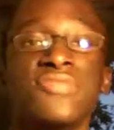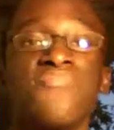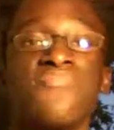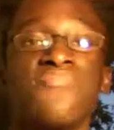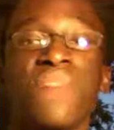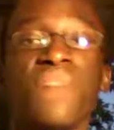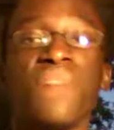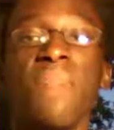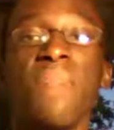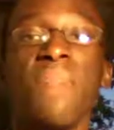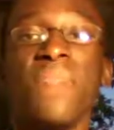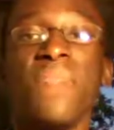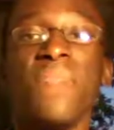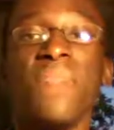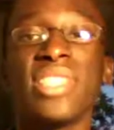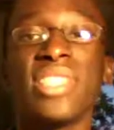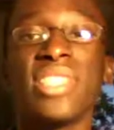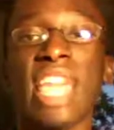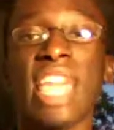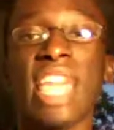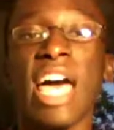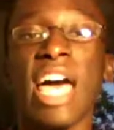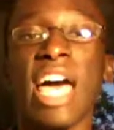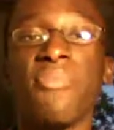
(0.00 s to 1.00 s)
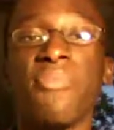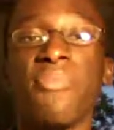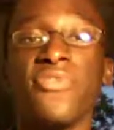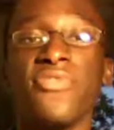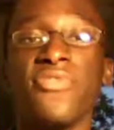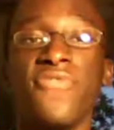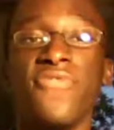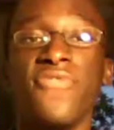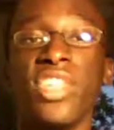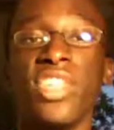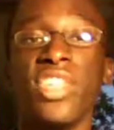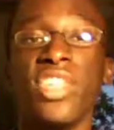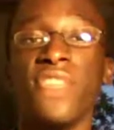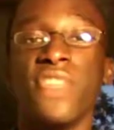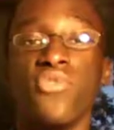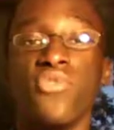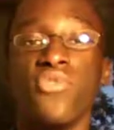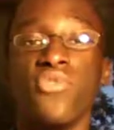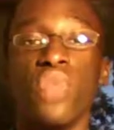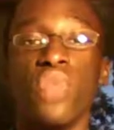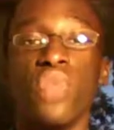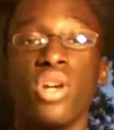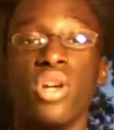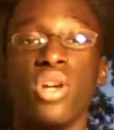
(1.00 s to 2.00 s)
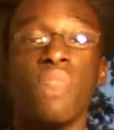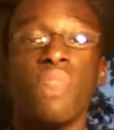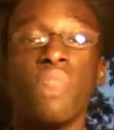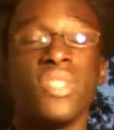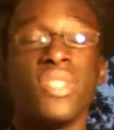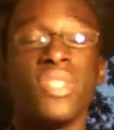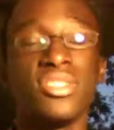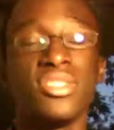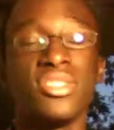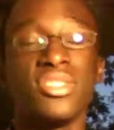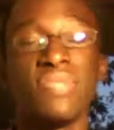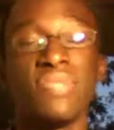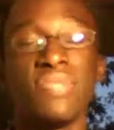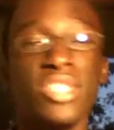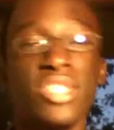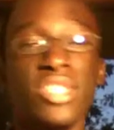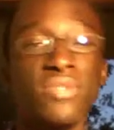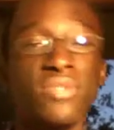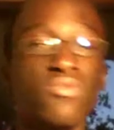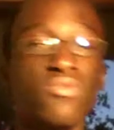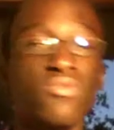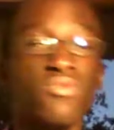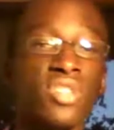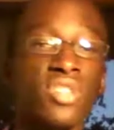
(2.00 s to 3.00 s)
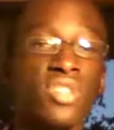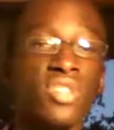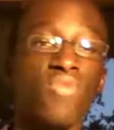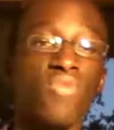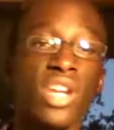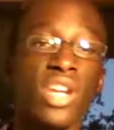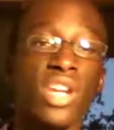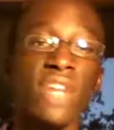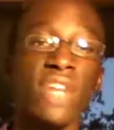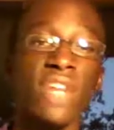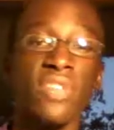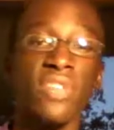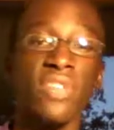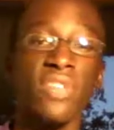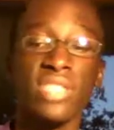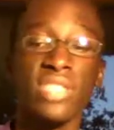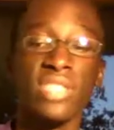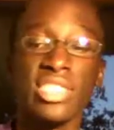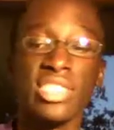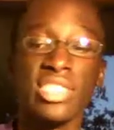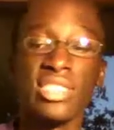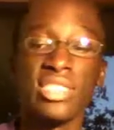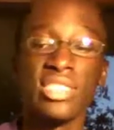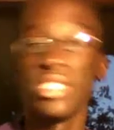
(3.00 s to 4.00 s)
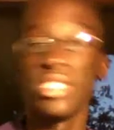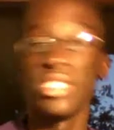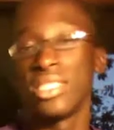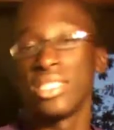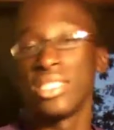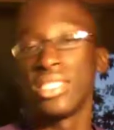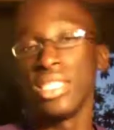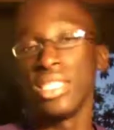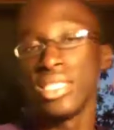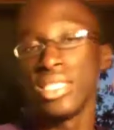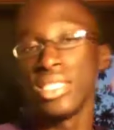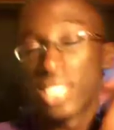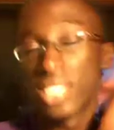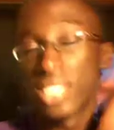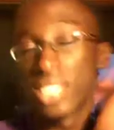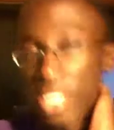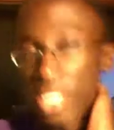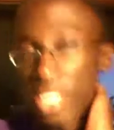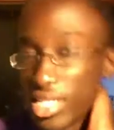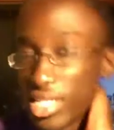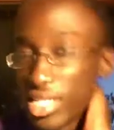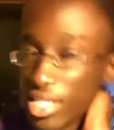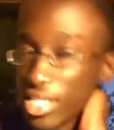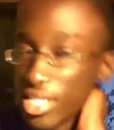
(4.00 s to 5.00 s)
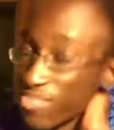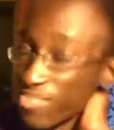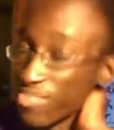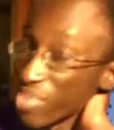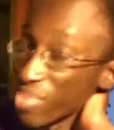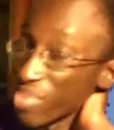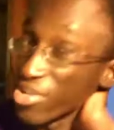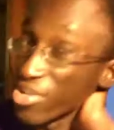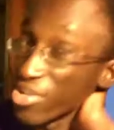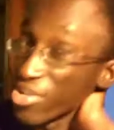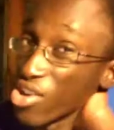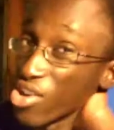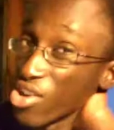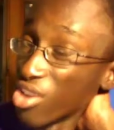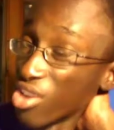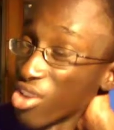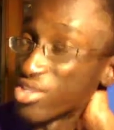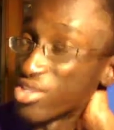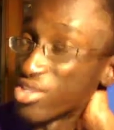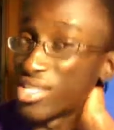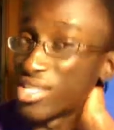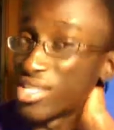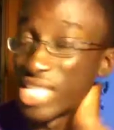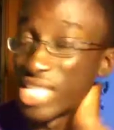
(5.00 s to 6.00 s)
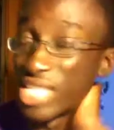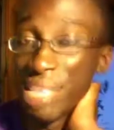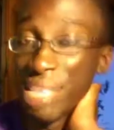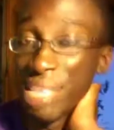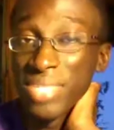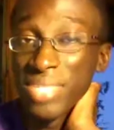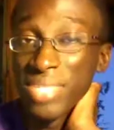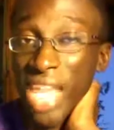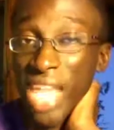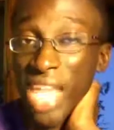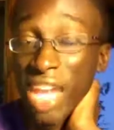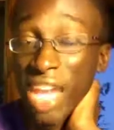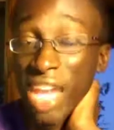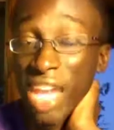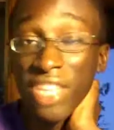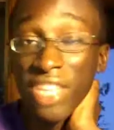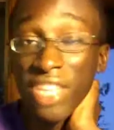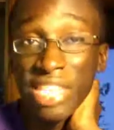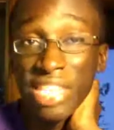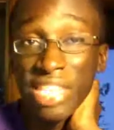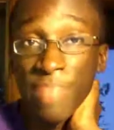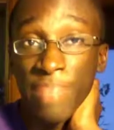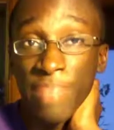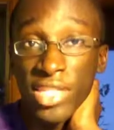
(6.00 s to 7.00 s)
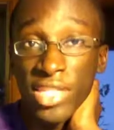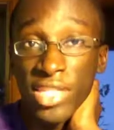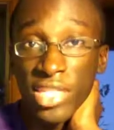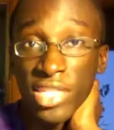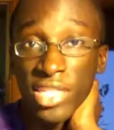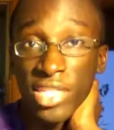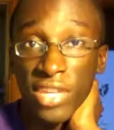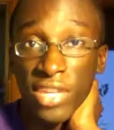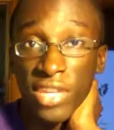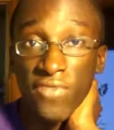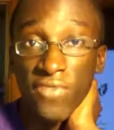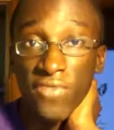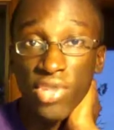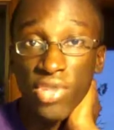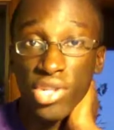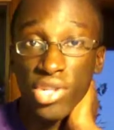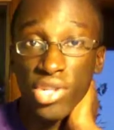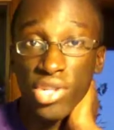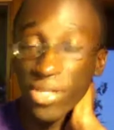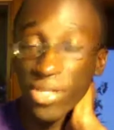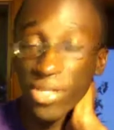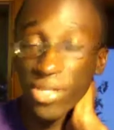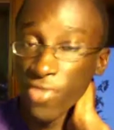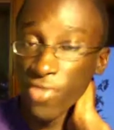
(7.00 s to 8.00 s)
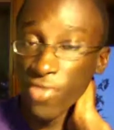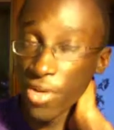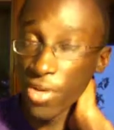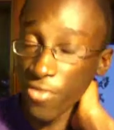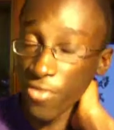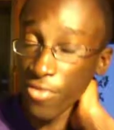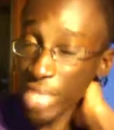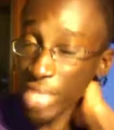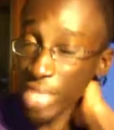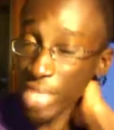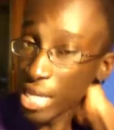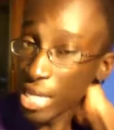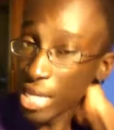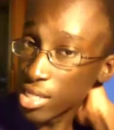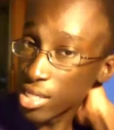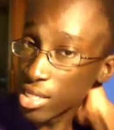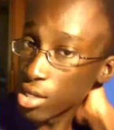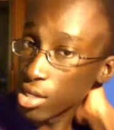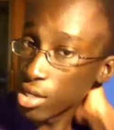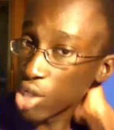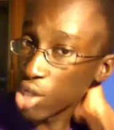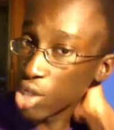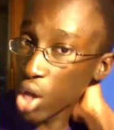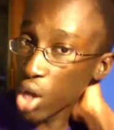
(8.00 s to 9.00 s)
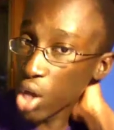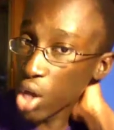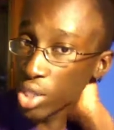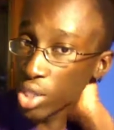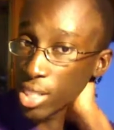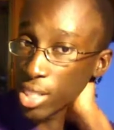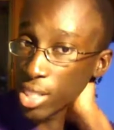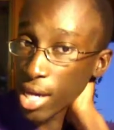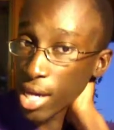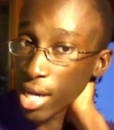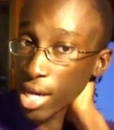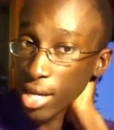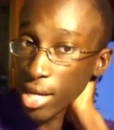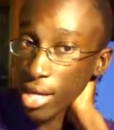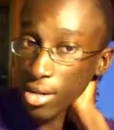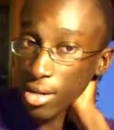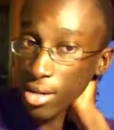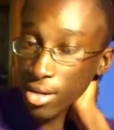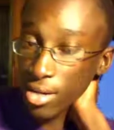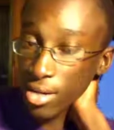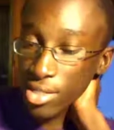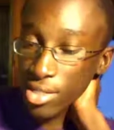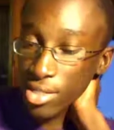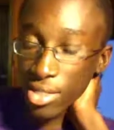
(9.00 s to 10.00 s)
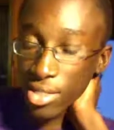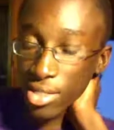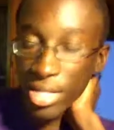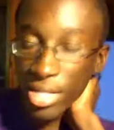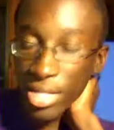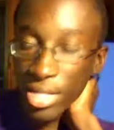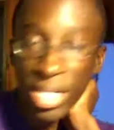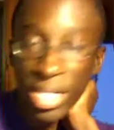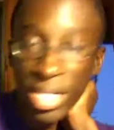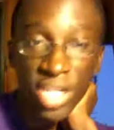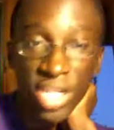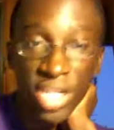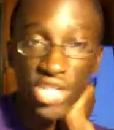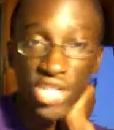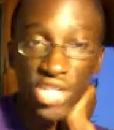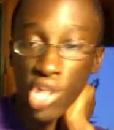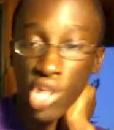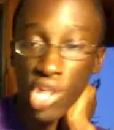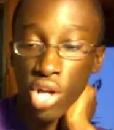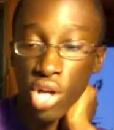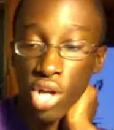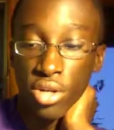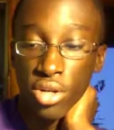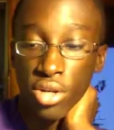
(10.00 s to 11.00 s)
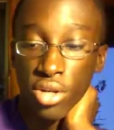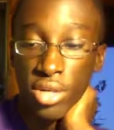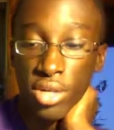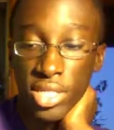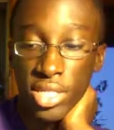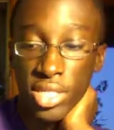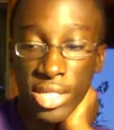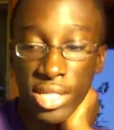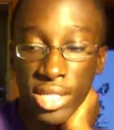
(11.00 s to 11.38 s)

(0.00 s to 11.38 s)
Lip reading: mishap with the Vita, if you will. But I mean, whatever. These memory cards seem kind of expensive when you convert it from yen to the dollar sign, or to dollars.